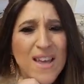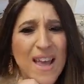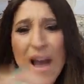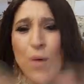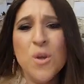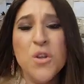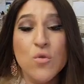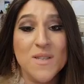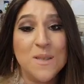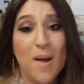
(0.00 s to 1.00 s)
How will you
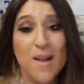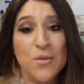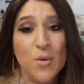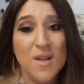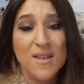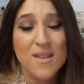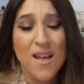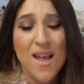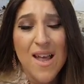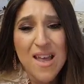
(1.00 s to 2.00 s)
respond to it?
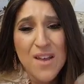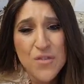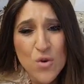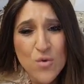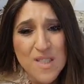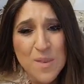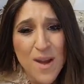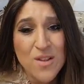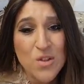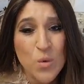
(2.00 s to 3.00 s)
If you
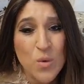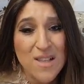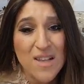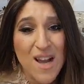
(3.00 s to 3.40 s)
respond to it